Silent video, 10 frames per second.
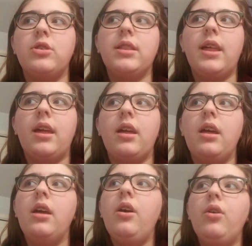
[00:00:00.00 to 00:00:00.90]
So I drink
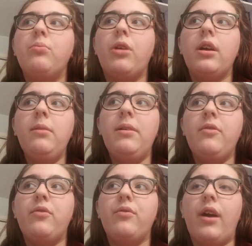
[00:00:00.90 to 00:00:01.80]
like
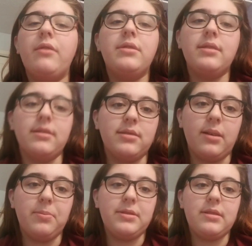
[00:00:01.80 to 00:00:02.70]
probably about five to
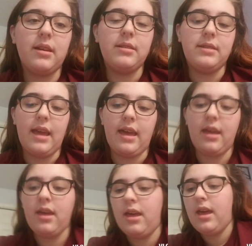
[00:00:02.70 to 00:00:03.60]
six cups a
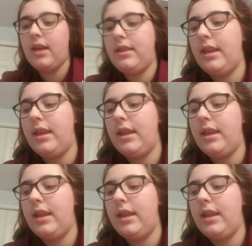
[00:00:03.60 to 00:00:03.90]
day.